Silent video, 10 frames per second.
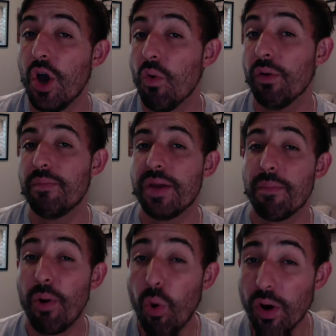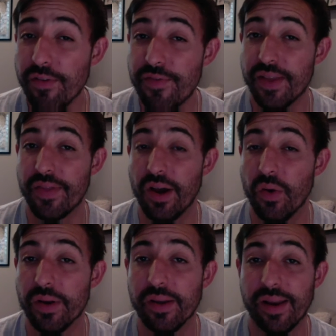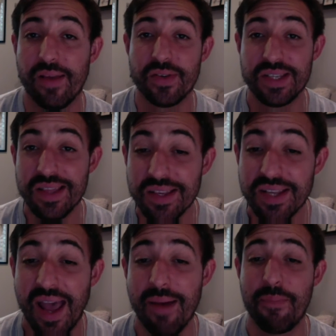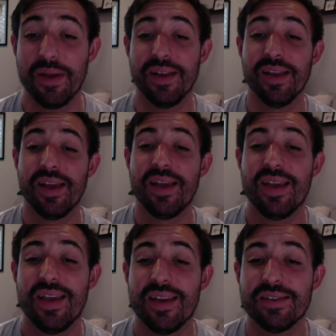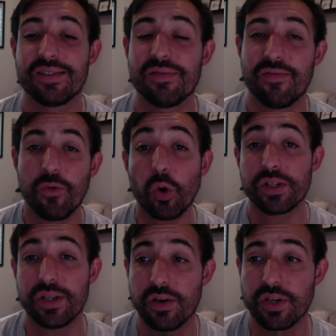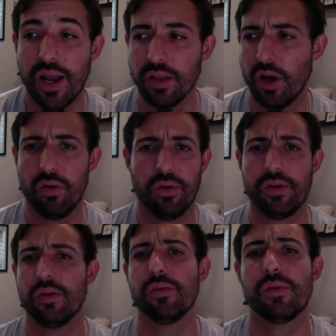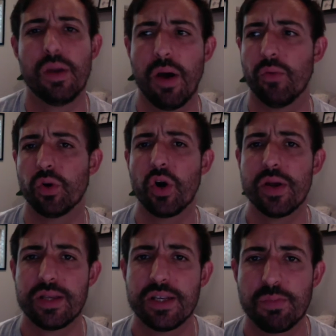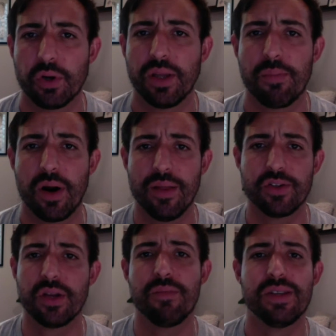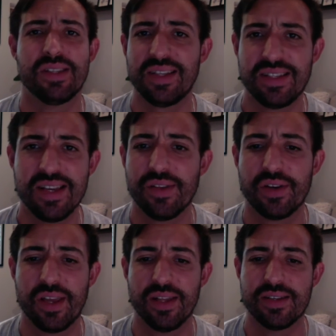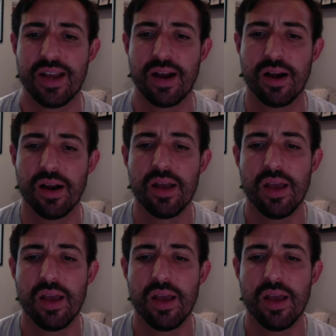What would be a poor fit, though, and I've seen this happen, is forcing your child. Oh, come on, we're going to this birthday party. There's going to be 60 other kids there.